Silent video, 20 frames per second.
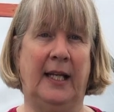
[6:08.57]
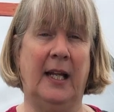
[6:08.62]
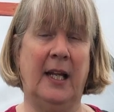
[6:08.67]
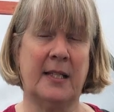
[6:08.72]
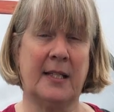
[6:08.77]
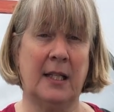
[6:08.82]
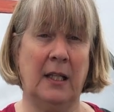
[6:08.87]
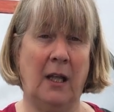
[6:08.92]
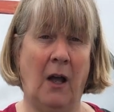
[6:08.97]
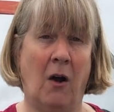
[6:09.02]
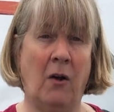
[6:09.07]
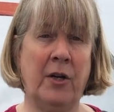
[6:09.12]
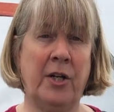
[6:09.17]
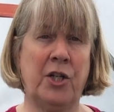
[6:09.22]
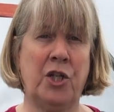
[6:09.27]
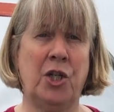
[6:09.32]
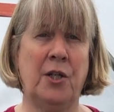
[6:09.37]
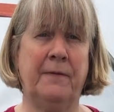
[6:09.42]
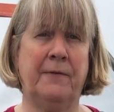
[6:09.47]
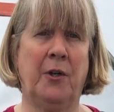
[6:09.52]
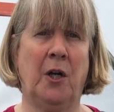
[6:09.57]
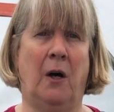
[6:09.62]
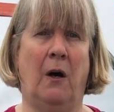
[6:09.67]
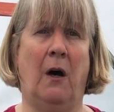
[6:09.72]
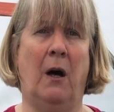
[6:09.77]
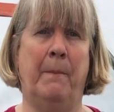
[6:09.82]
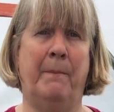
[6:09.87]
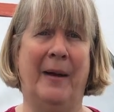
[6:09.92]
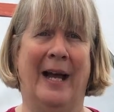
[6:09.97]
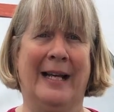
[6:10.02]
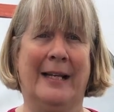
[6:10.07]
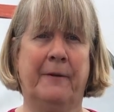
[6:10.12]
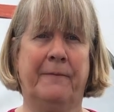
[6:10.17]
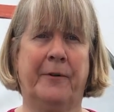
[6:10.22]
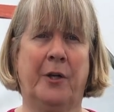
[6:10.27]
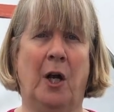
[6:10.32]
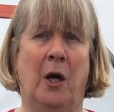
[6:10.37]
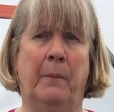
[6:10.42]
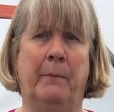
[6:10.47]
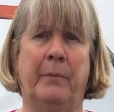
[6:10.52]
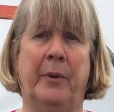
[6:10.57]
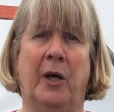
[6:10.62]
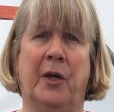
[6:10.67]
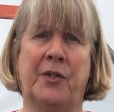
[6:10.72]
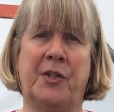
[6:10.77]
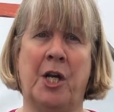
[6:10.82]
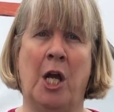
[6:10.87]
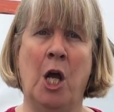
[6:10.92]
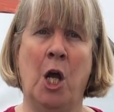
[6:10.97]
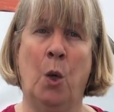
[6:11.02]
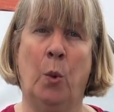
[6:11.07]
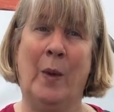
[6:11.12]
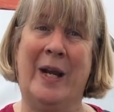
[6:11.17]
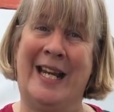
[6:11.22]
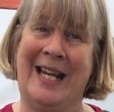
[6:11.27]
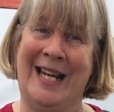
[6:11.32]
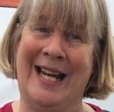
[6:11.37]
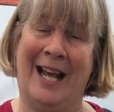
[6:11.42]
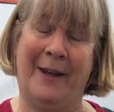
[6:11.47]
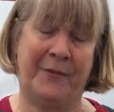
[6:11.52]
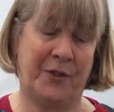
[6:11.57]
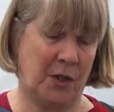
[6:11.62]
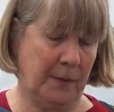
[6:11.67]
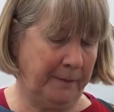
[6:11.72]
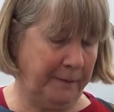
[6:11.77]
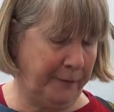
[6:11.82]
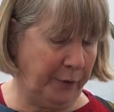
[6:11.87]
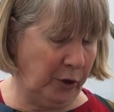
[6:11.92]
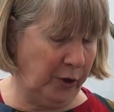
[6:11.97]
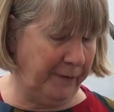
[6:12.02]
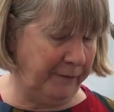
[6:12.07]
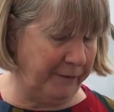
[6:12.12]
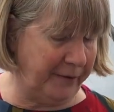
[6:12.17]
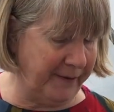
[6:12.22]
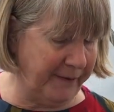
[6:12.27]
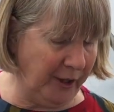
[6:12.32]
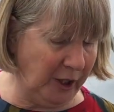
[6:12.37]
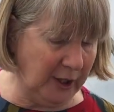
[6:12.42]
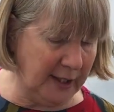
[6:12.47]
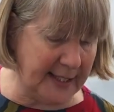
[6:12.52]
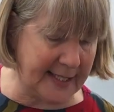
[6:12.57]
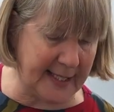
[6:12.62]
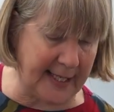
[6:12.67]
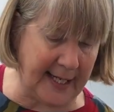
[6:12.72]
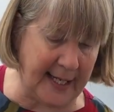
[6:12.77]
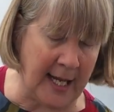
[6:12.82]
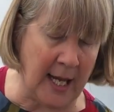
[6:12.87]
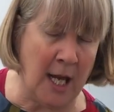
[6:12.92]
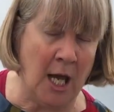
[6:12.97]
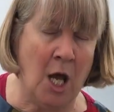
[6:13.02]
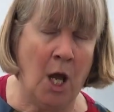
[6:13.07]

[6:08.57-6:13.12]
as long as you've got a bag of compost, we can have some fun and frivolity.